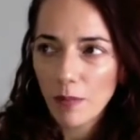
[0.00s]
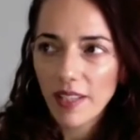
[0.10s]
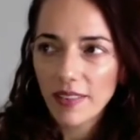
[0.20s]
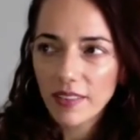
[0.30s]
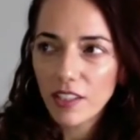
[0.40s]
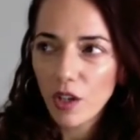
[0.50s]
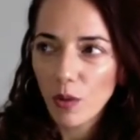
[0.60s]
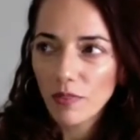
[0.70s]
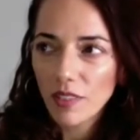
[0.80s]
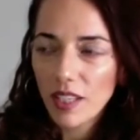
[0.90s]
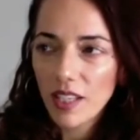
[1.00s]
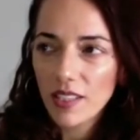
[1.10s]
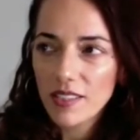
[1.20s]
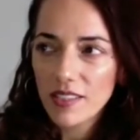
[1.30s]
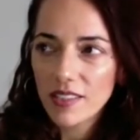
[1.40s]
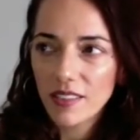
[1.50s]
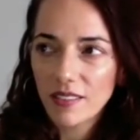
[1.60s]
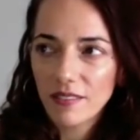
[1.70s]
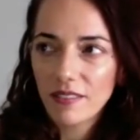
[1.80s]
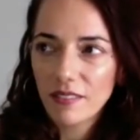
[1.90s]
but you know he's
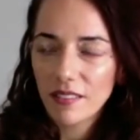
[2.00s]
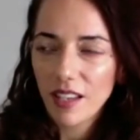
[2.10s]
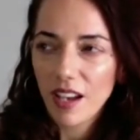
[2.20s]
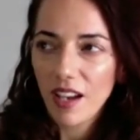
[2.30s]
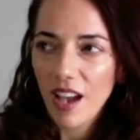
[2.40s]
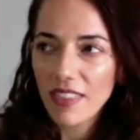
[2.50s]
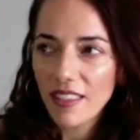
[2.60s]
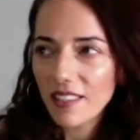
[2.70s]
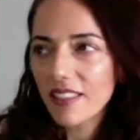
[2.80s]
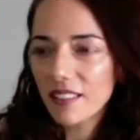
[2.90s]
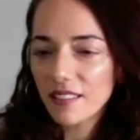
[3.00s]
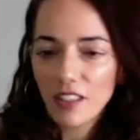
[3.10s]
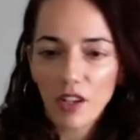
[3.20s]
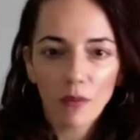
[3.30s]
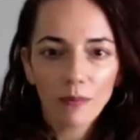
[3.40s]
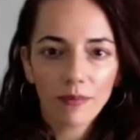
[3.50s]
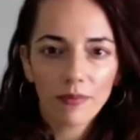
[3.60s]
uh, I think that you know,